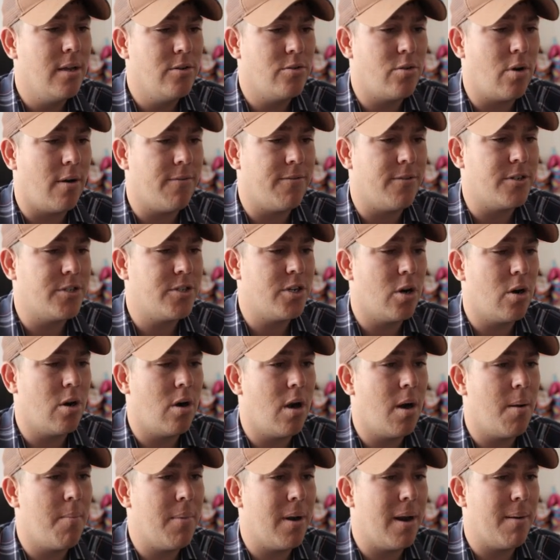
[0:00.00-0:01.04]
draw for
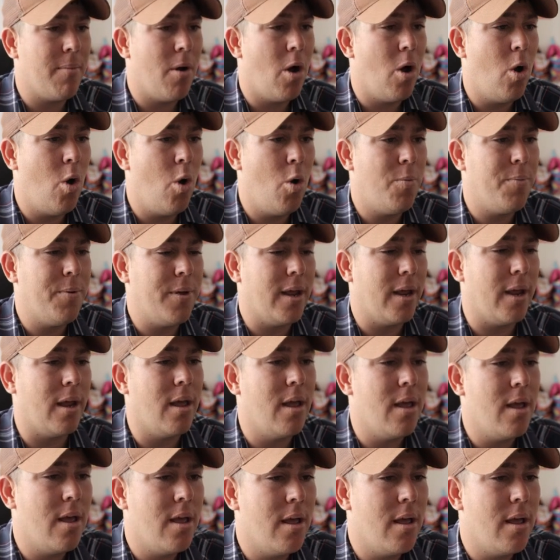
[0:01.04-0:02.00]
turn, but I'm hoping